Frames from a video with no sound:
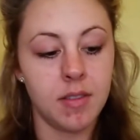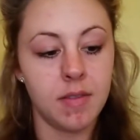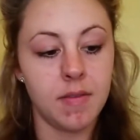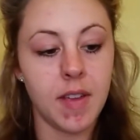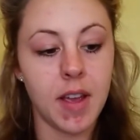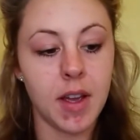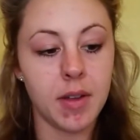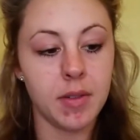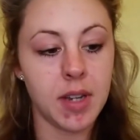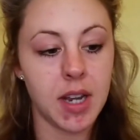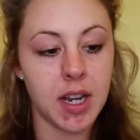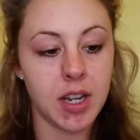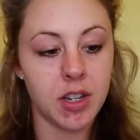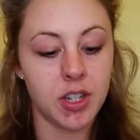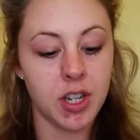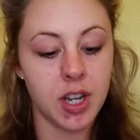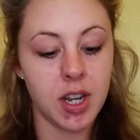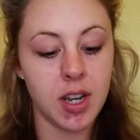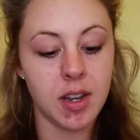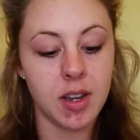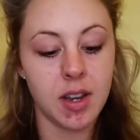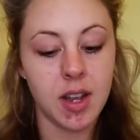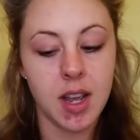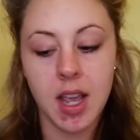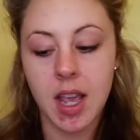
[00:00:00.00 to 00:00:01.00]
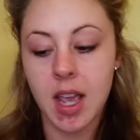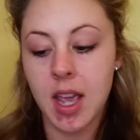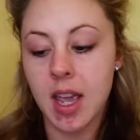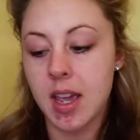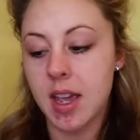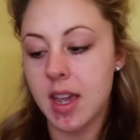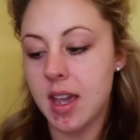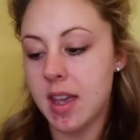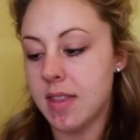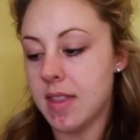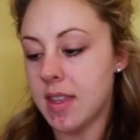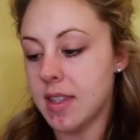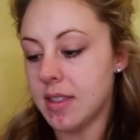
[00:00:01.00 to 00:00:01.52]
foundation,
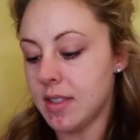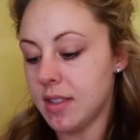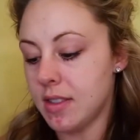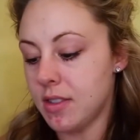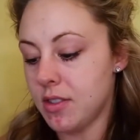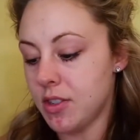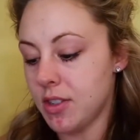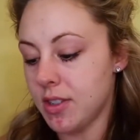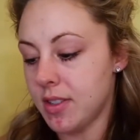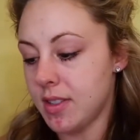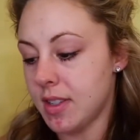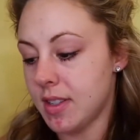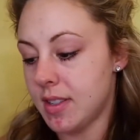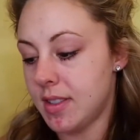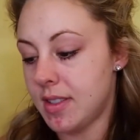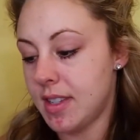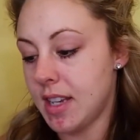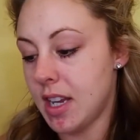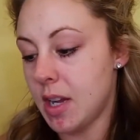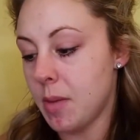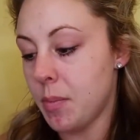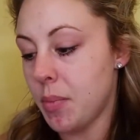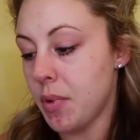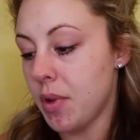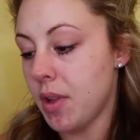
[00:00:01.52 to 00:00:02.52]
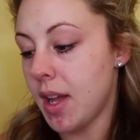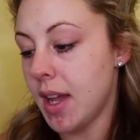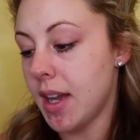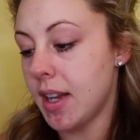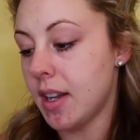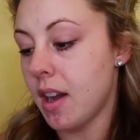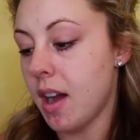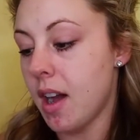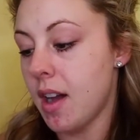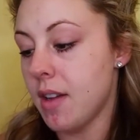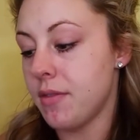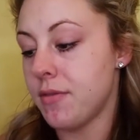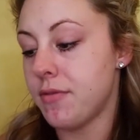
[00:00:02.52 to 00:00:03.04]
and this is just a sample I
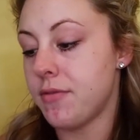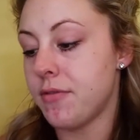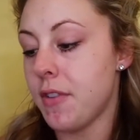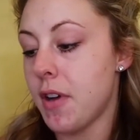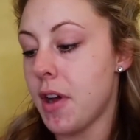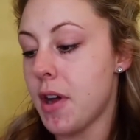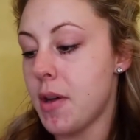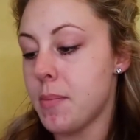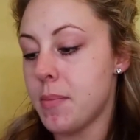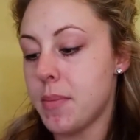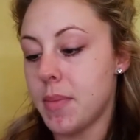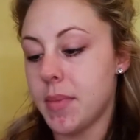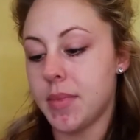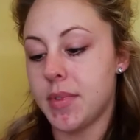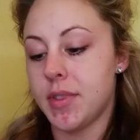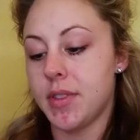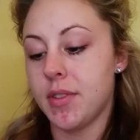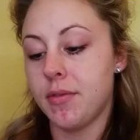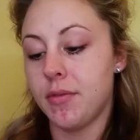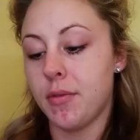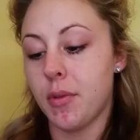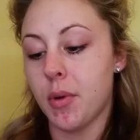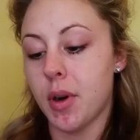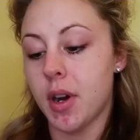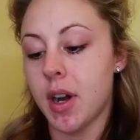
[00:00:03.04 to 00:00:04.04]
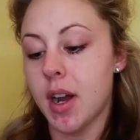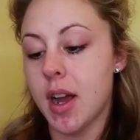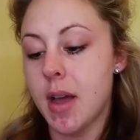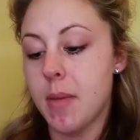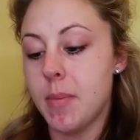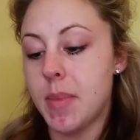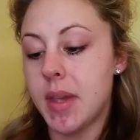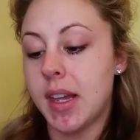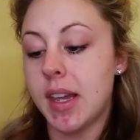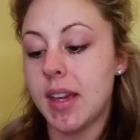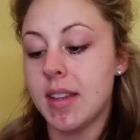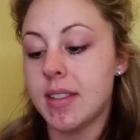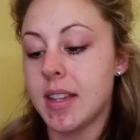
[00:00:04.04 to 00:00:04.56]
got from Sephora
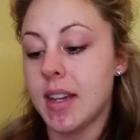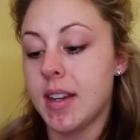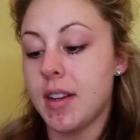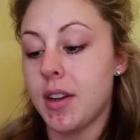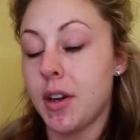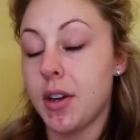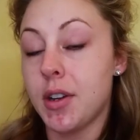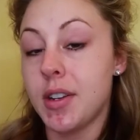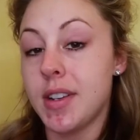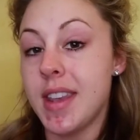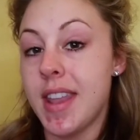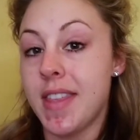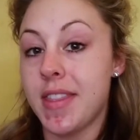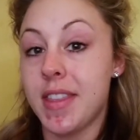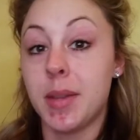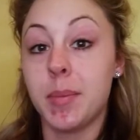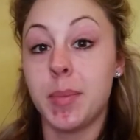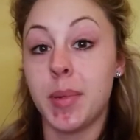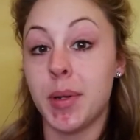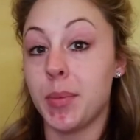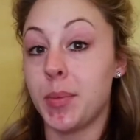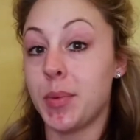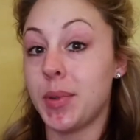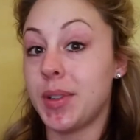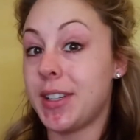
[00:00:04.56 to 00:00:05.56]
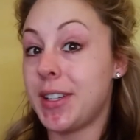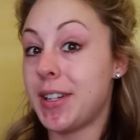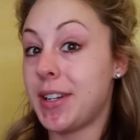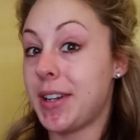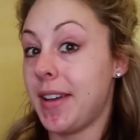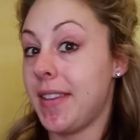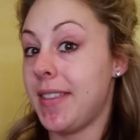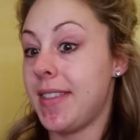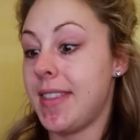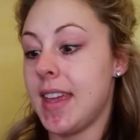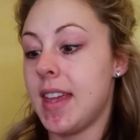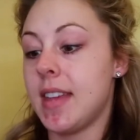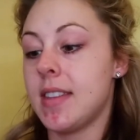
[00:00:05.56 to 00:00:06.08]
because I'd heard nothing but really
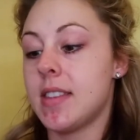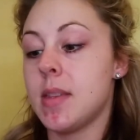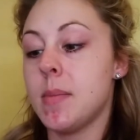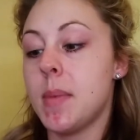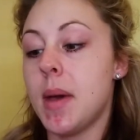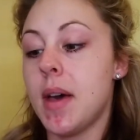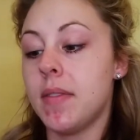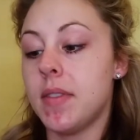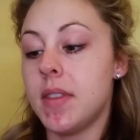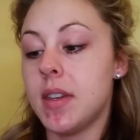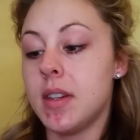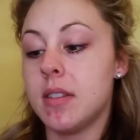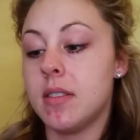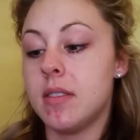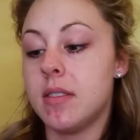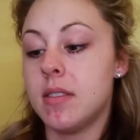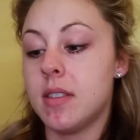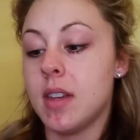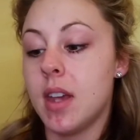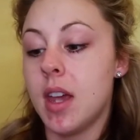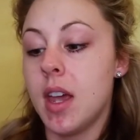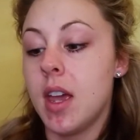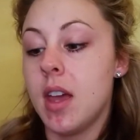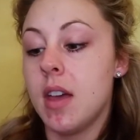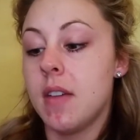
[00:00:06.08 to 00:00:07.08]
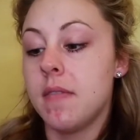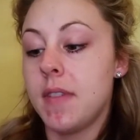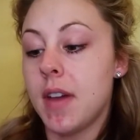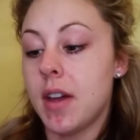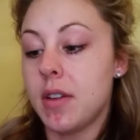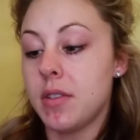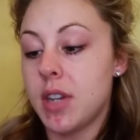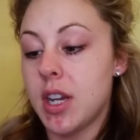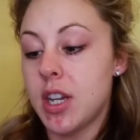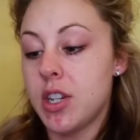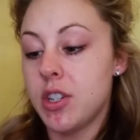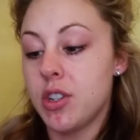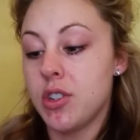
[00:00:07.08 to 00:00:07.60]
good things about this
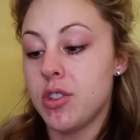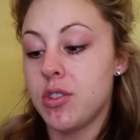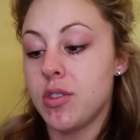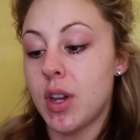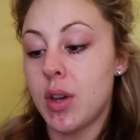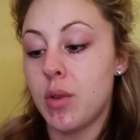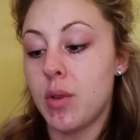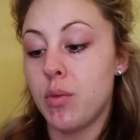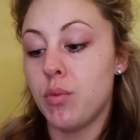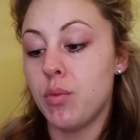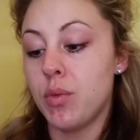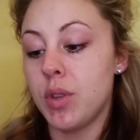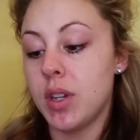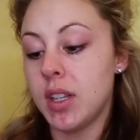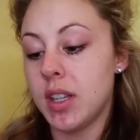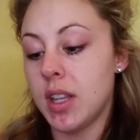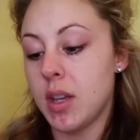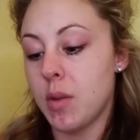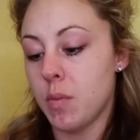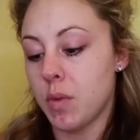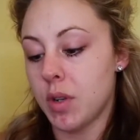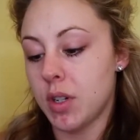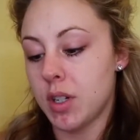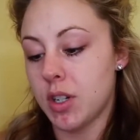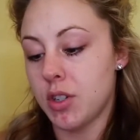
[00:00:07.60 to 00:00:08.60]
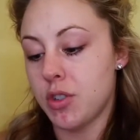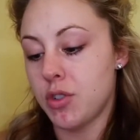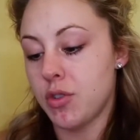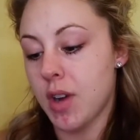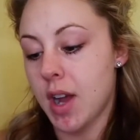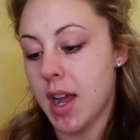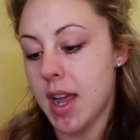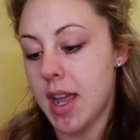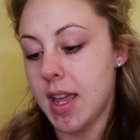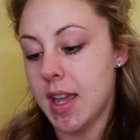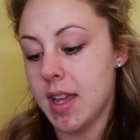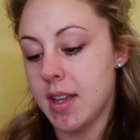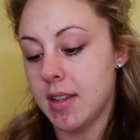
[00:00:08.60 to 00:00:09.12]
foundation, so I really wanted to
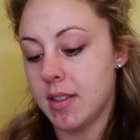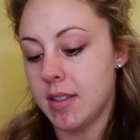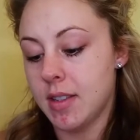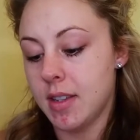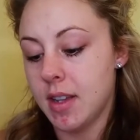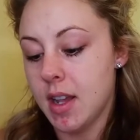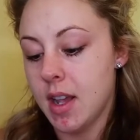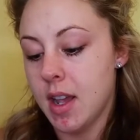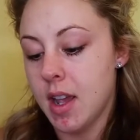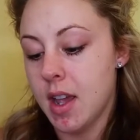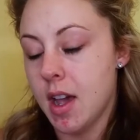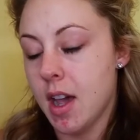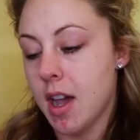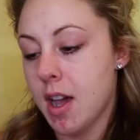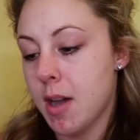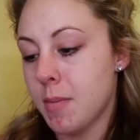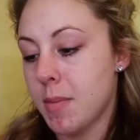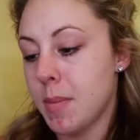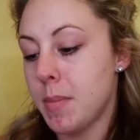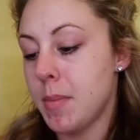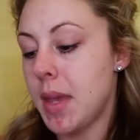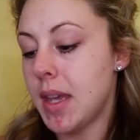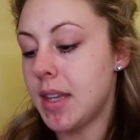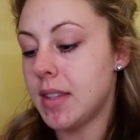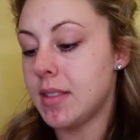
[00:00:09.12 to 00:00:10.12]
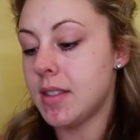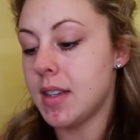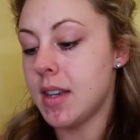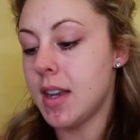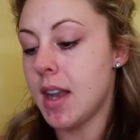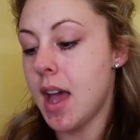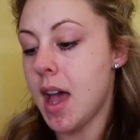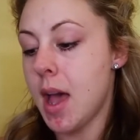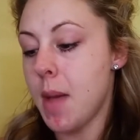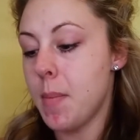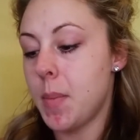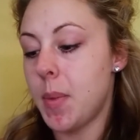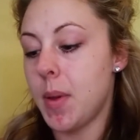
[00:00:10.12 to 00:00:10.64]
try it. Mixed it
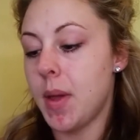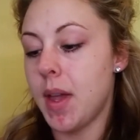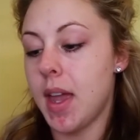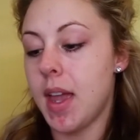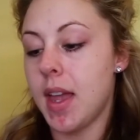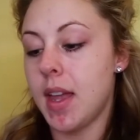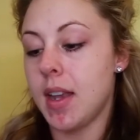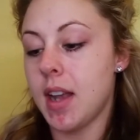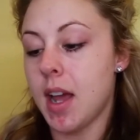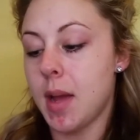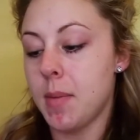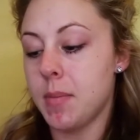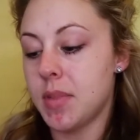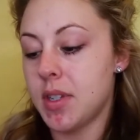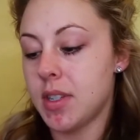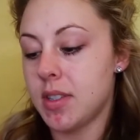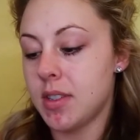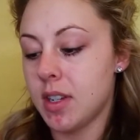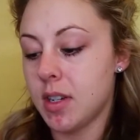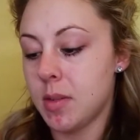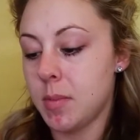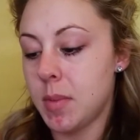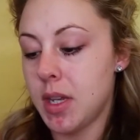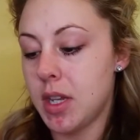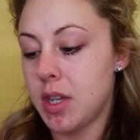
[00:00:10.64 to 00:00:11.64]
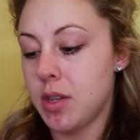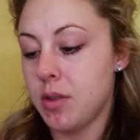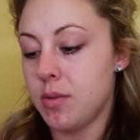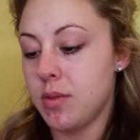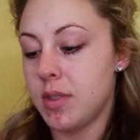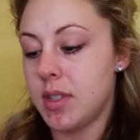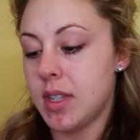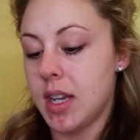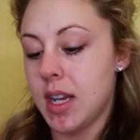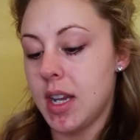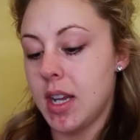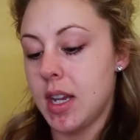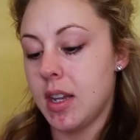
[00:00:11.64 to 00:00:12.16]
up, and I'm just going to be
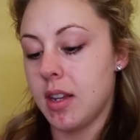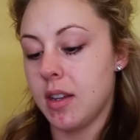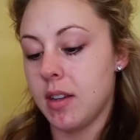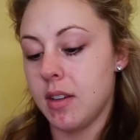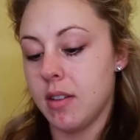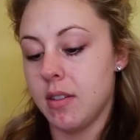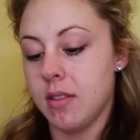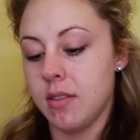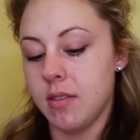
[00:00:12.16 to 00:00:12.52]
using